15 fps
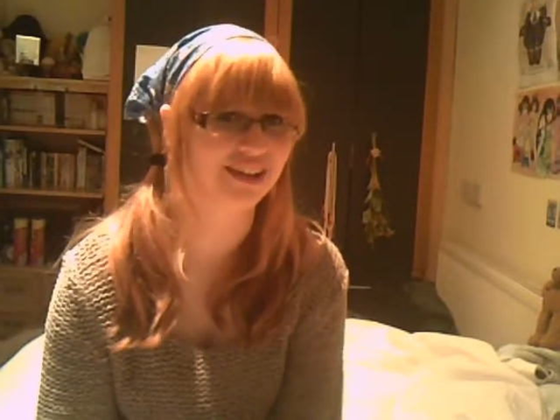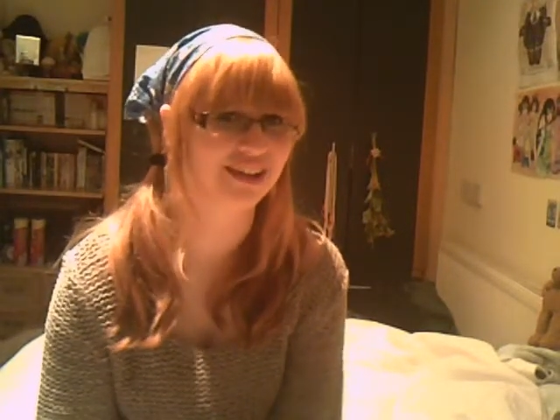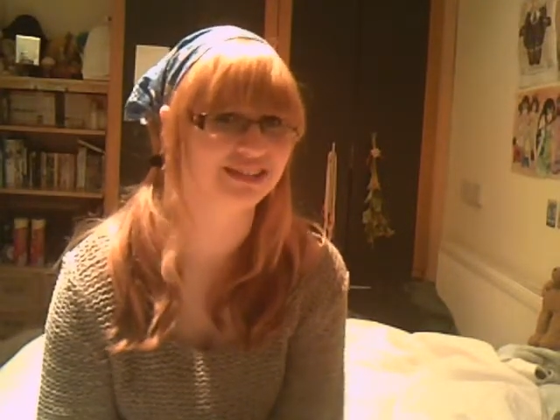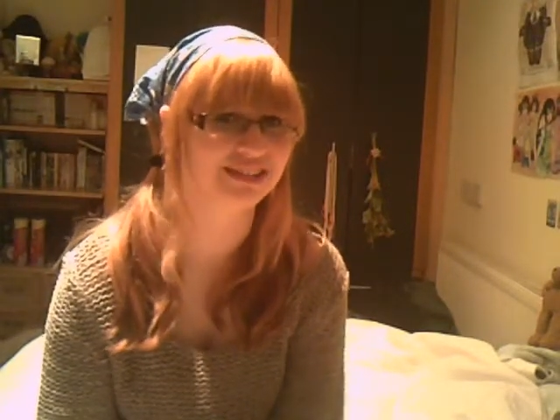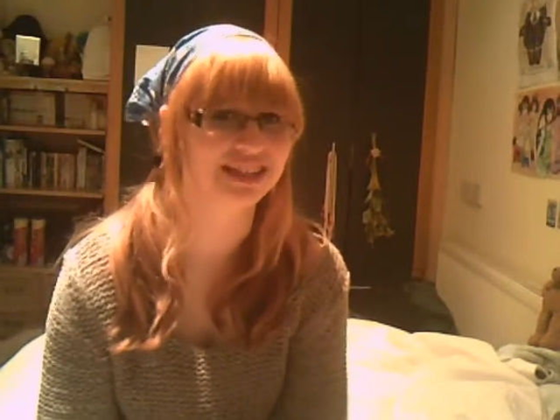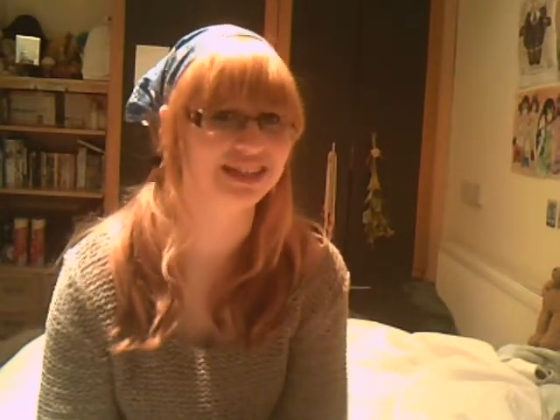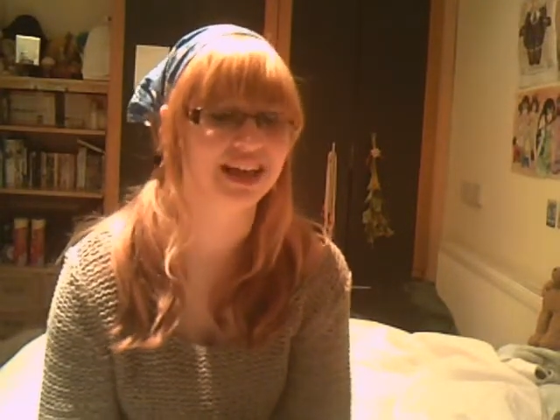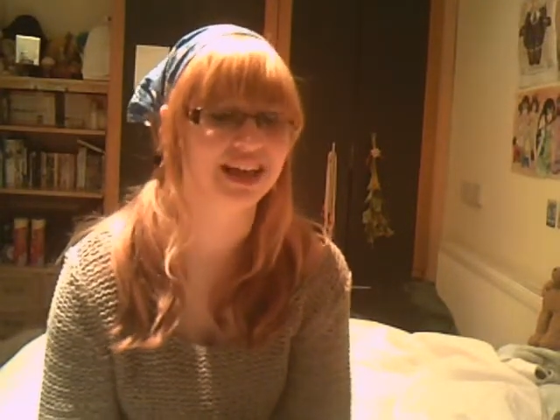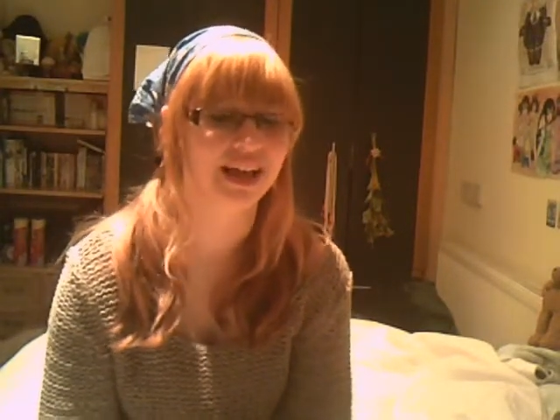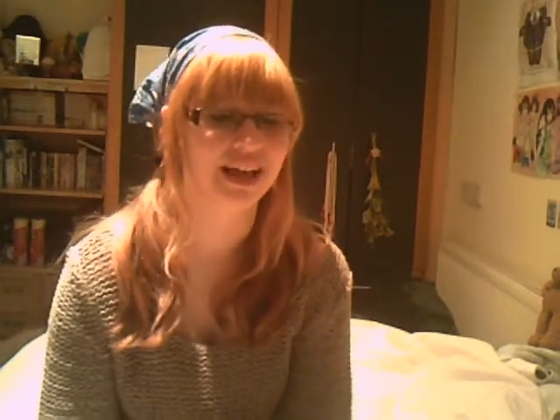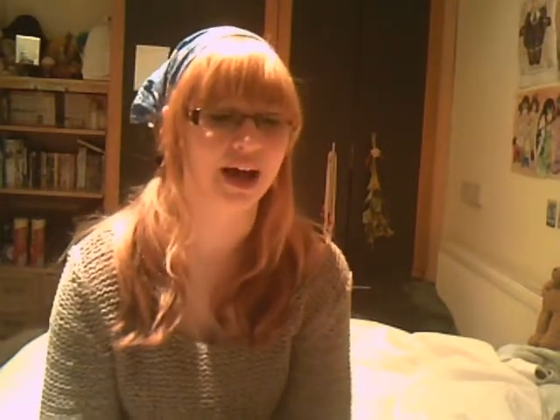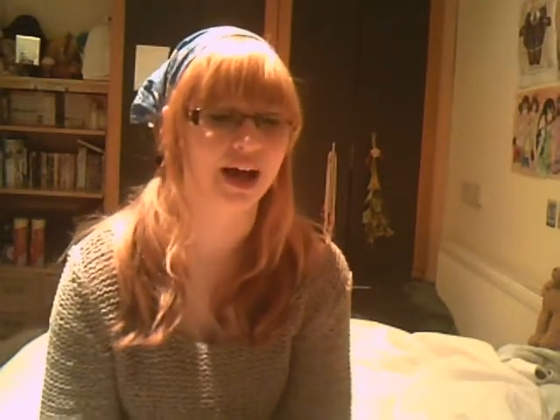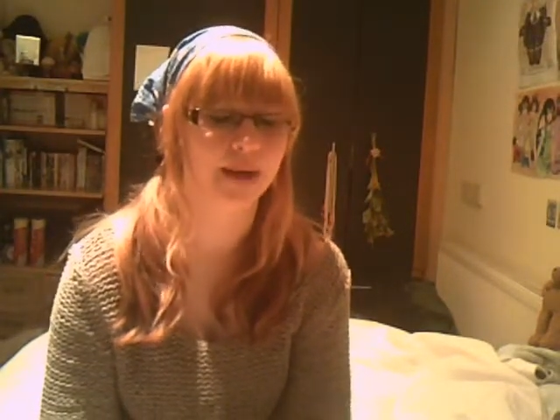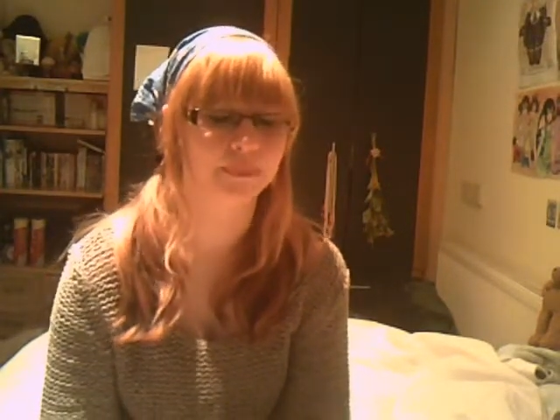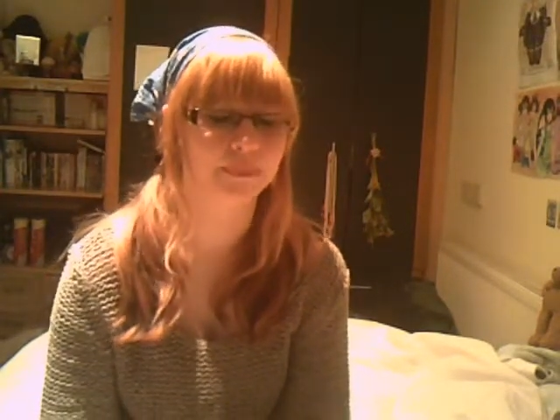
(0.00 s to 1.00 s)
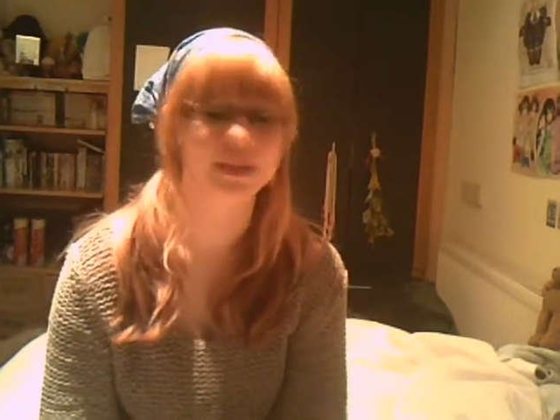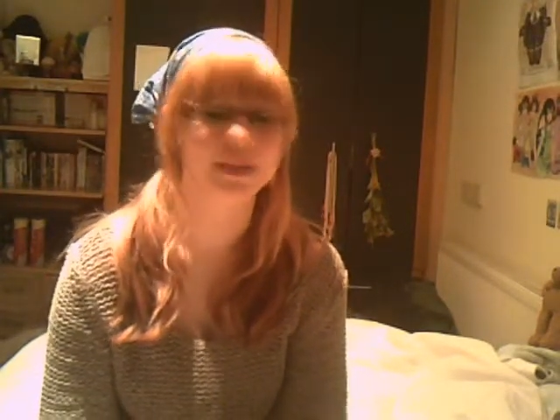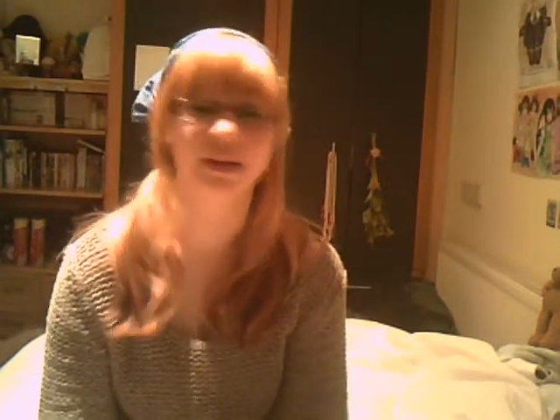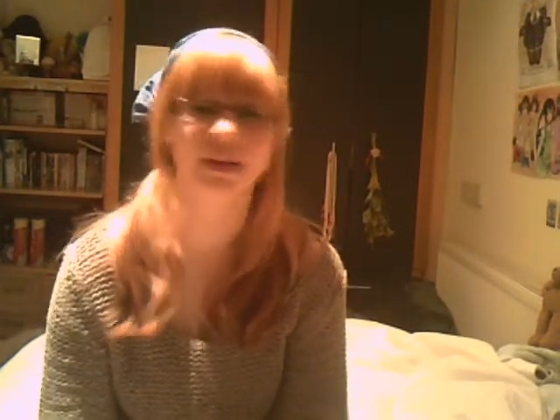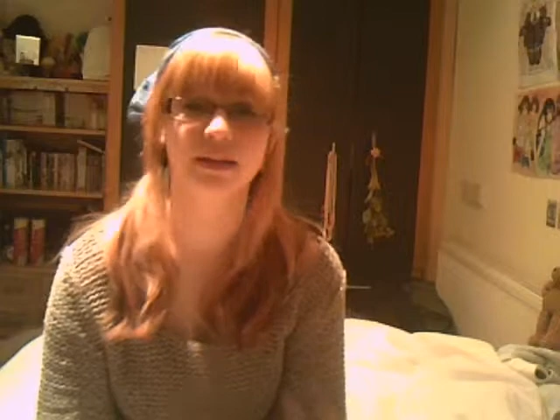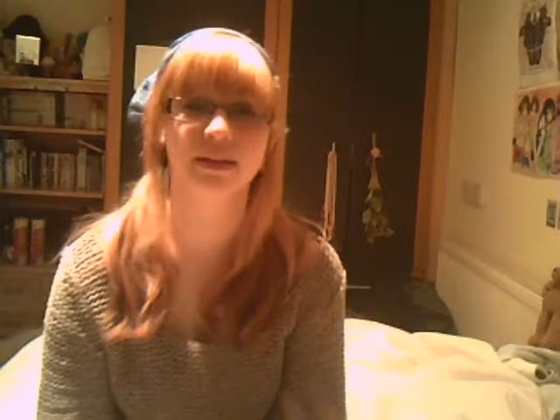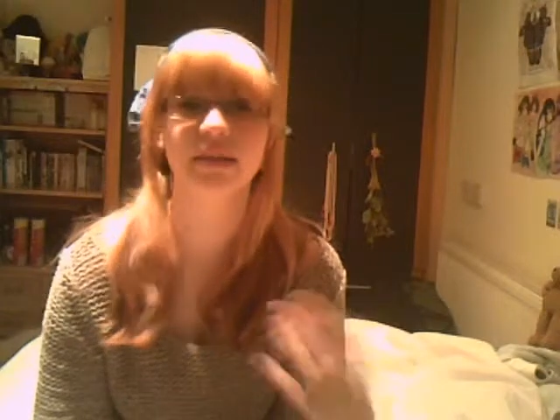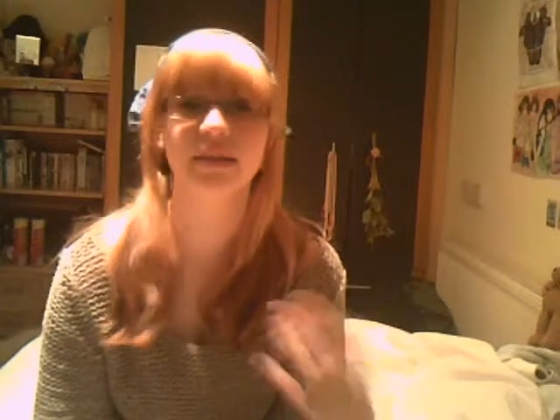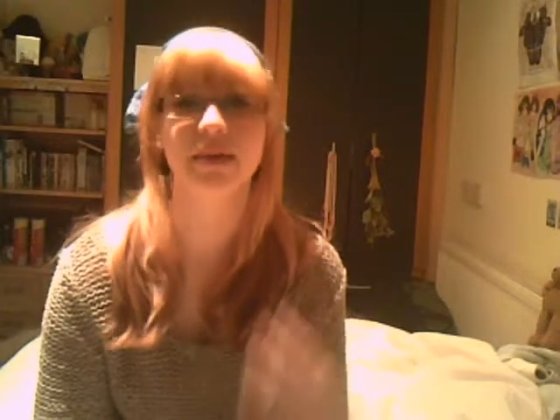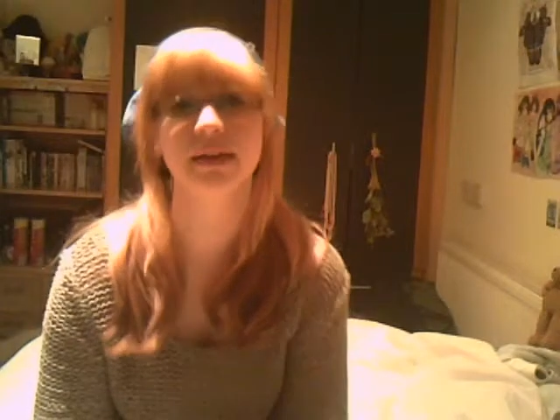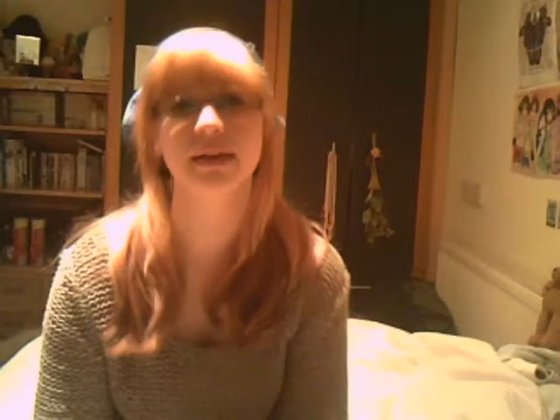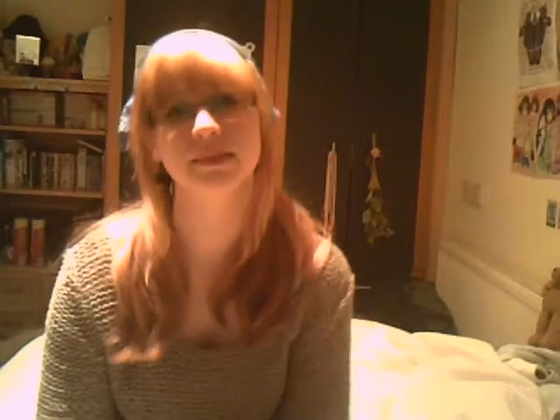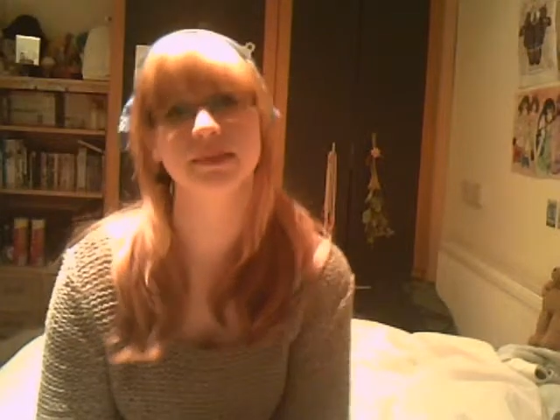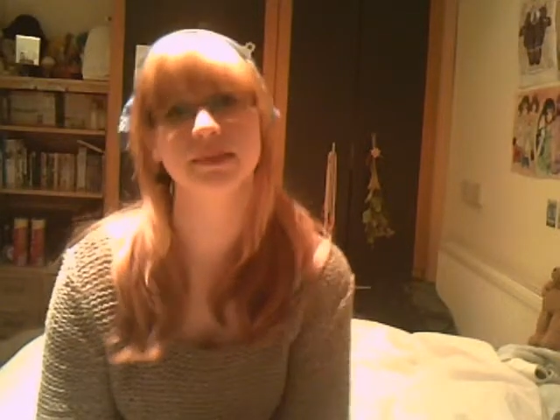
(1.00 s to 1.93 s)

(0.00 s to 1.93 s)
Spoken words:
out, they make